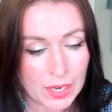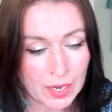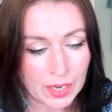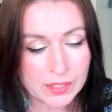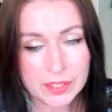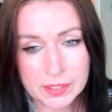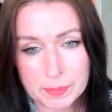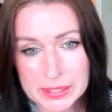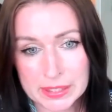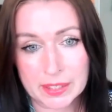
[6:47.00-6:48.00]
And so this
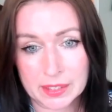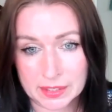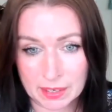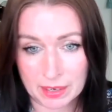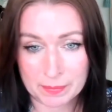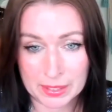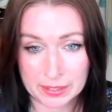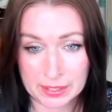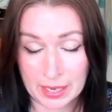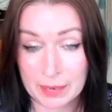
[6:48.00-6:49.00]
particular time that
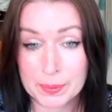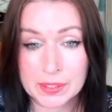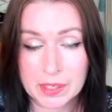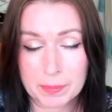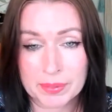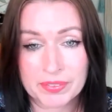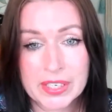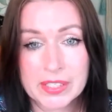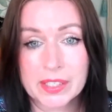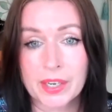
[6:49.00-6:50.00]
it happened a couple of
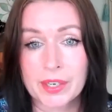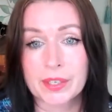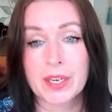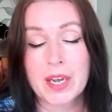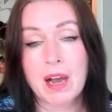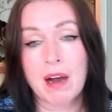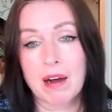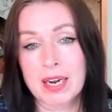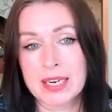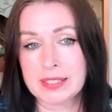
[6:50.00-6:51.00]
years ago,
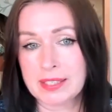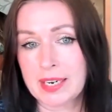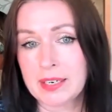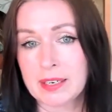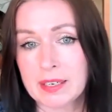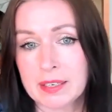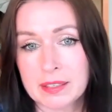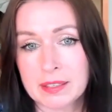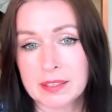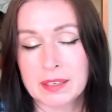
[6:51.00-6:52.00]
I had
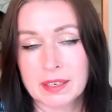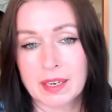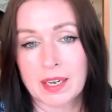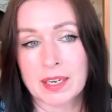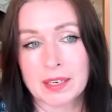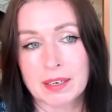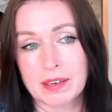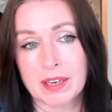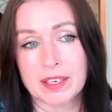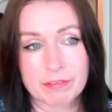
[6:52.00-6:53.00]
taken a
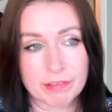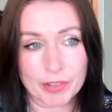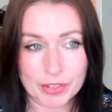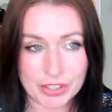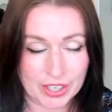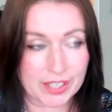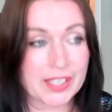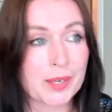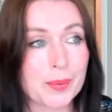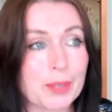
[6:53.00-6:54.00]
kind of wrong
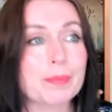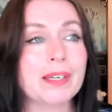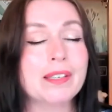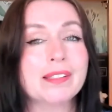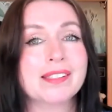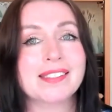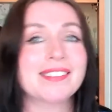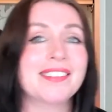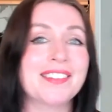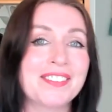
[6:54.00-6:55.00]
turn, in quote marks,
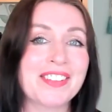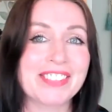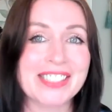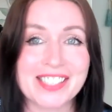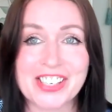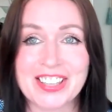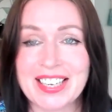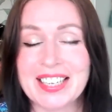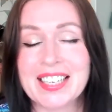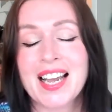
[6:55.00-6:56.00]
if there is such a
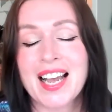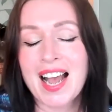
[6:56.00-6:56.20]
thing.